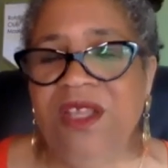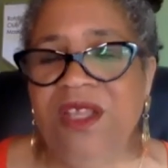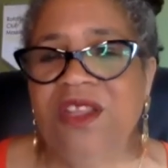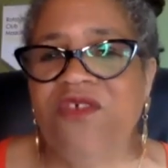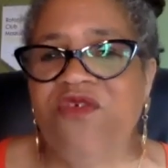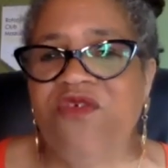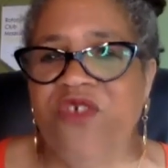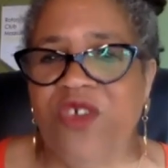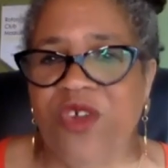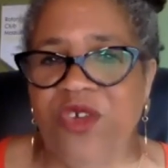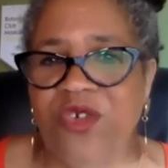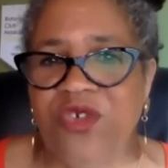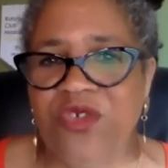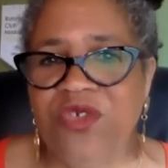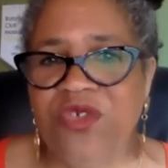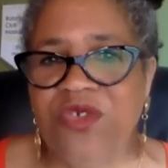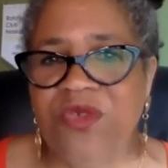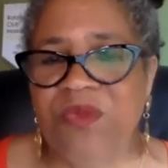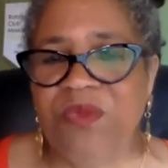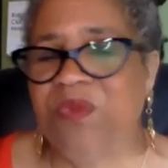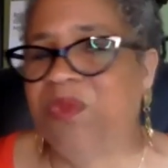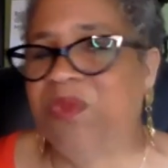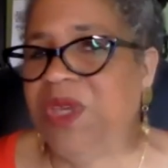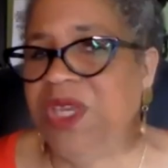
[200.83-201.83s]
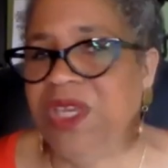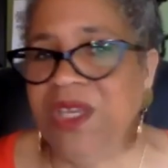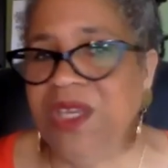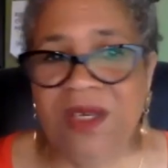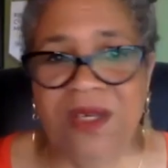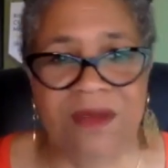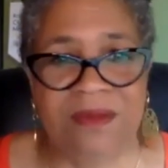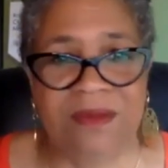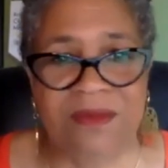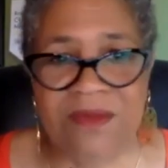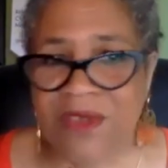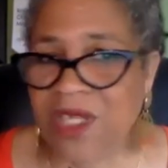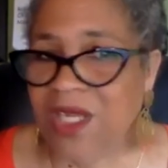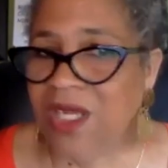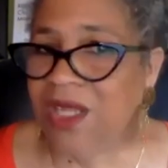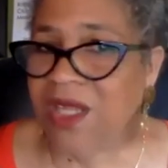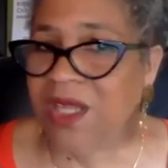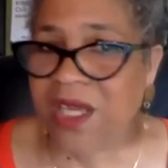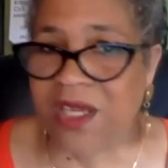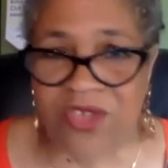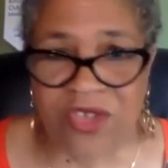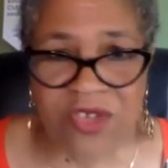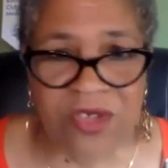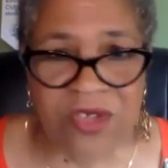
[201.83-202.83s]
The first being the
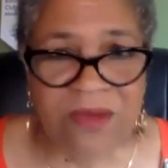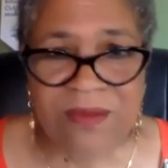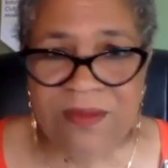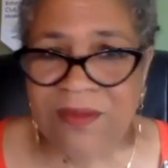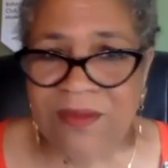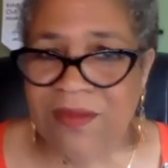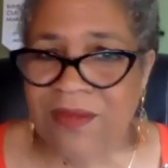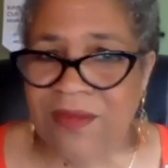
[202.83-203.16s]
election.